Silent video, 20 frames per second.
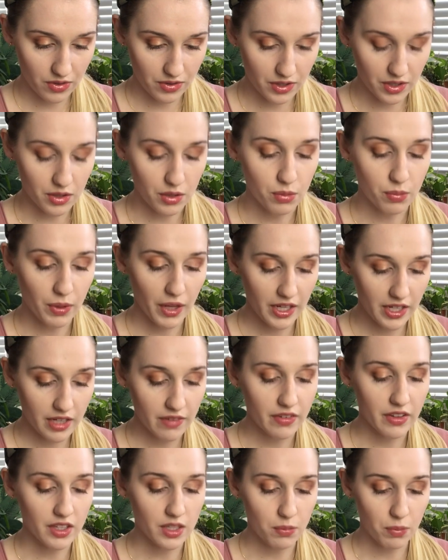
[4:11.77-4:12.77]
you apply it
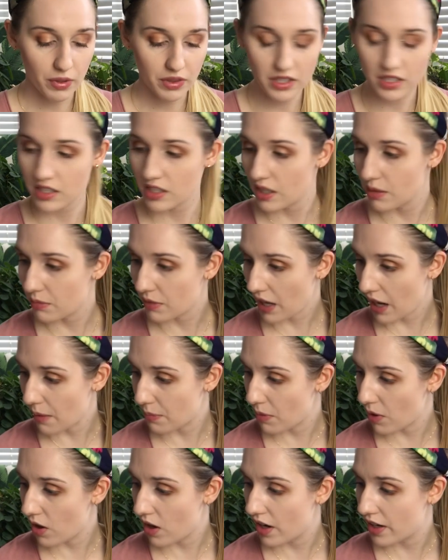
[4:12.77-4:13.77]
evenly, you put the steam
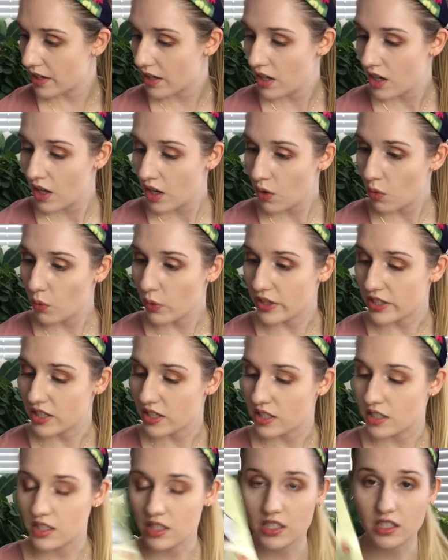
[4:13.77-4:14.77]
cap on, which
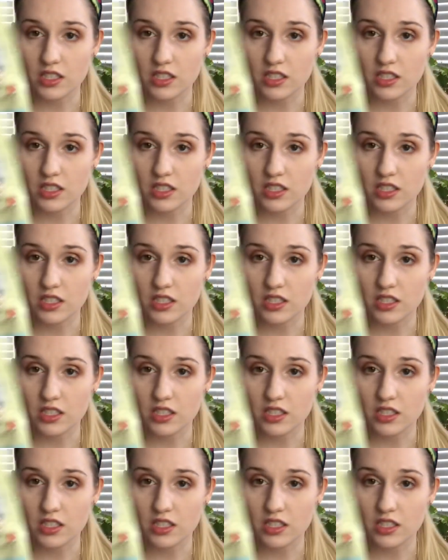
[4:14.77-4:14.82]
is